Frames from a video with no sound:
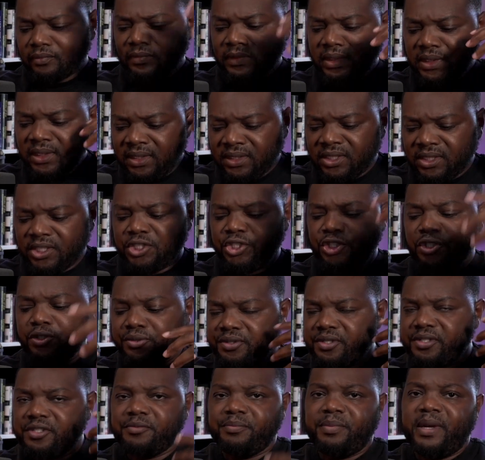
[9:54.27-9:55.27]

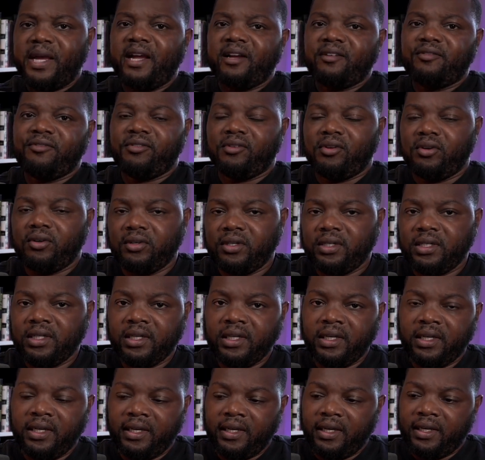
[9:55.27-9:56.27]
juices back flowing.
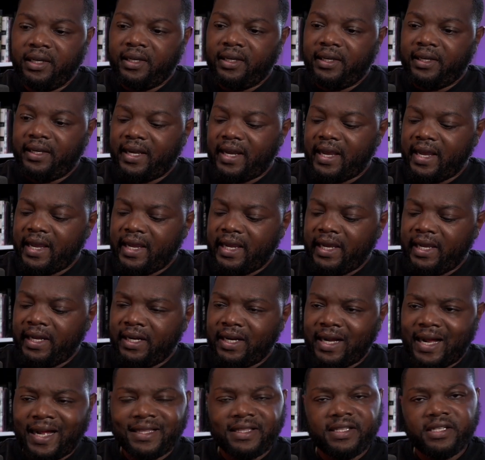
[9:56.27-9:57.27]
And
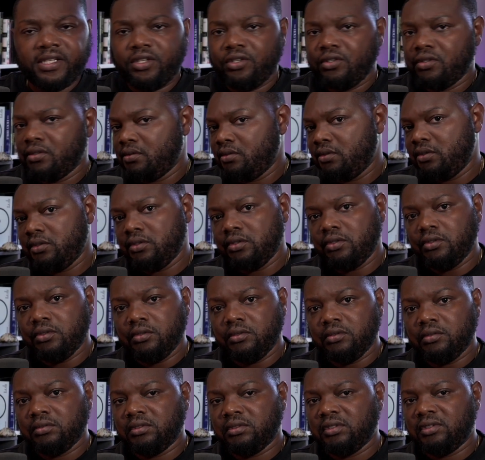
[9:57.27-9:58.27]
I think you'll do
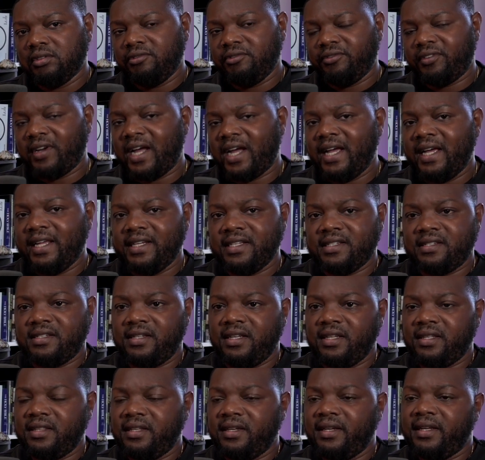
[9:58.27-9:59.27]
fine. It's
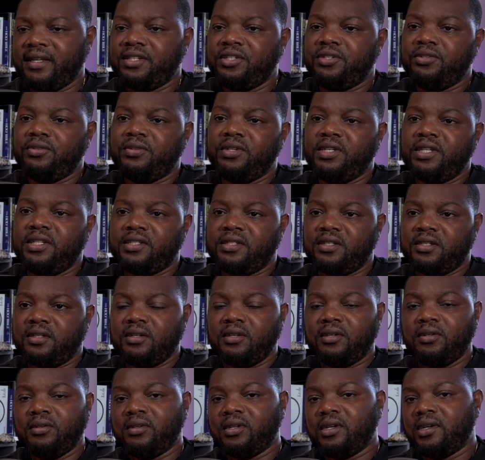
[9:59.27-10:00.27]
nothing that you need to go
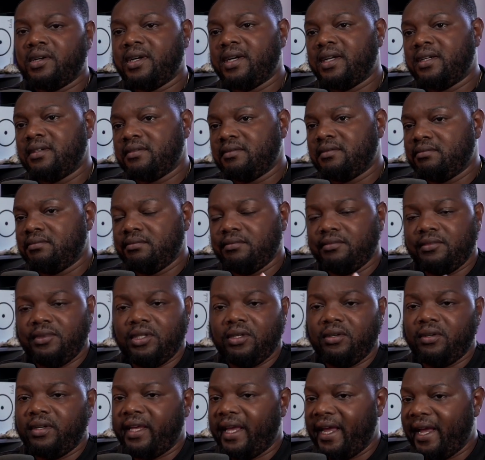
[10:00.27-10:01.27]
learn,
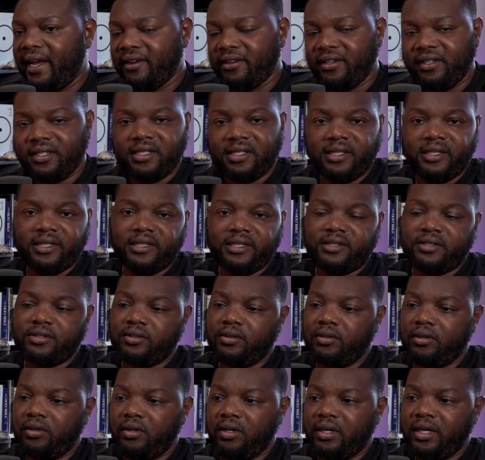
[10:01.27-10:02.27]
calculus
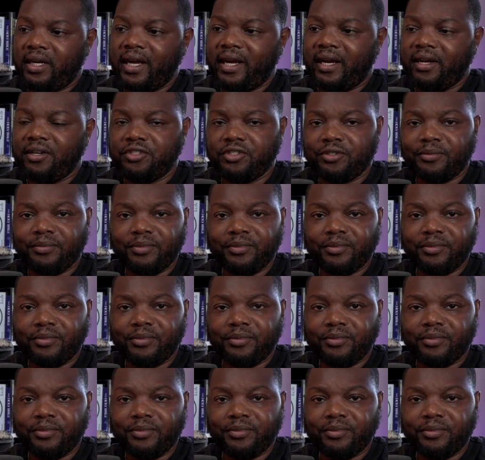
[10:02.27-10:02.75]
or algebra